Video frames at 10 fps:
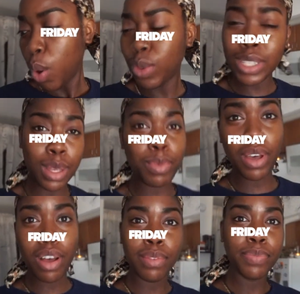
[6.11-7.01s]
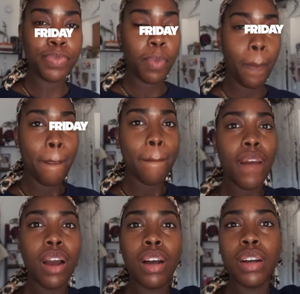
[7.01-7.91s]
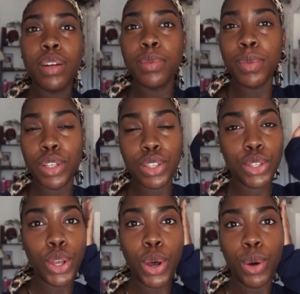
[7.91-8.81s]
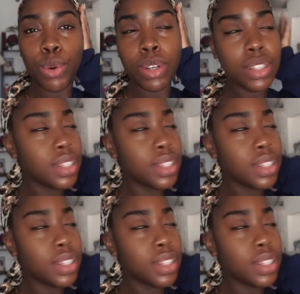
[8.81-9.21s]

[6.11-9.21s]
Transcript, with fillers: What's up y'all? Um, so